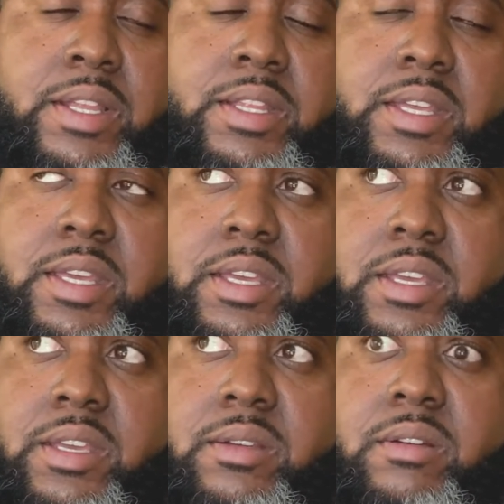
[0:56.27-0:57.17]

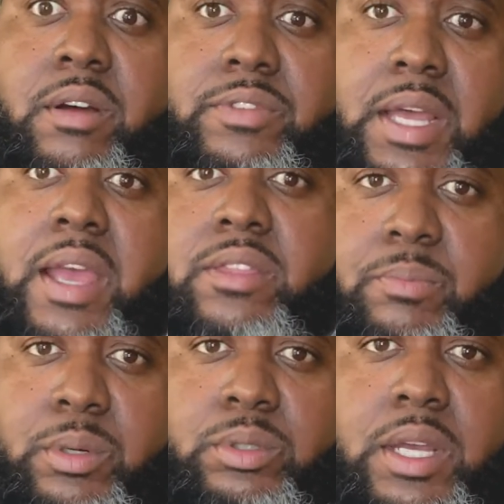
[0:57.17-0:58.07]
the of tying the
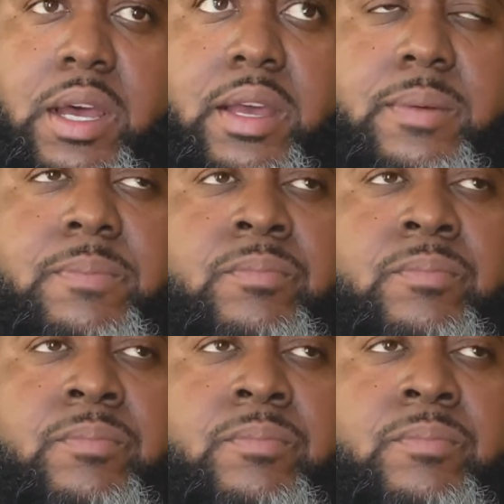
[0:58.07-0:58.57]
bow tie.